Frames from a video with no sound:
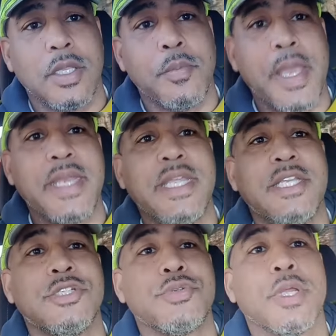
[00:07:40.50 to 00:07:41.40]
You may
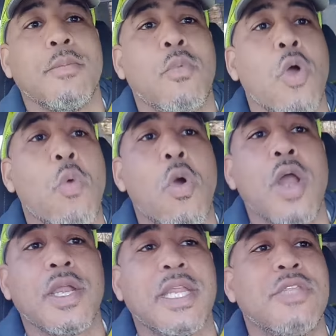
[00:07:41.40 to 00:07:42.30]
need to drink more
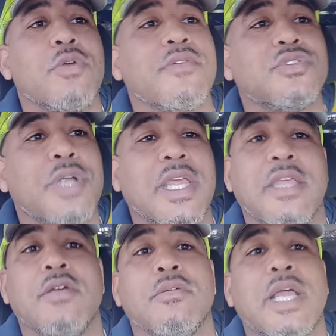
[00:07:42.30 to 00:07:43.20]
water than you ever drank
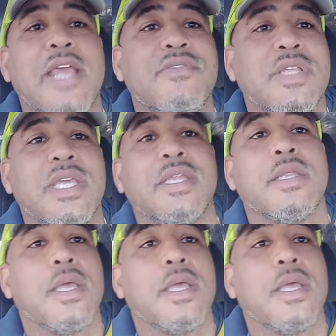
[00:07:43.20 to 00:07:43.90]
in your life to get